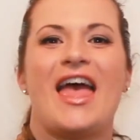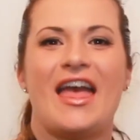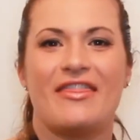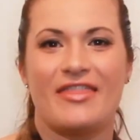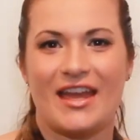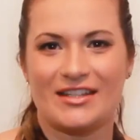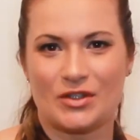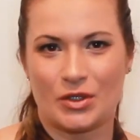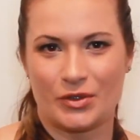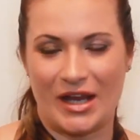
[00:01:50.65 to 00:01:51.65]
and that's
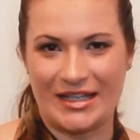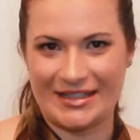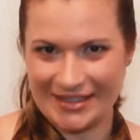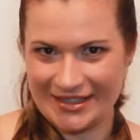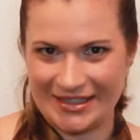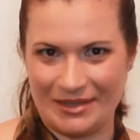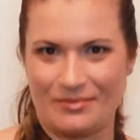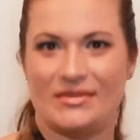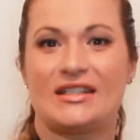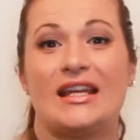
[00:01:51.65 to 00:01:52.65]
to create
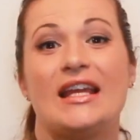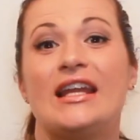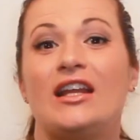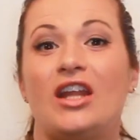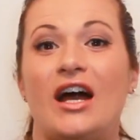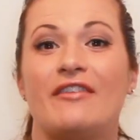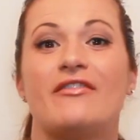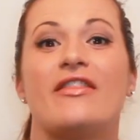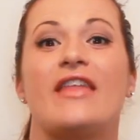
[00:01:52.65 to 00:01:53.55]
systems in our life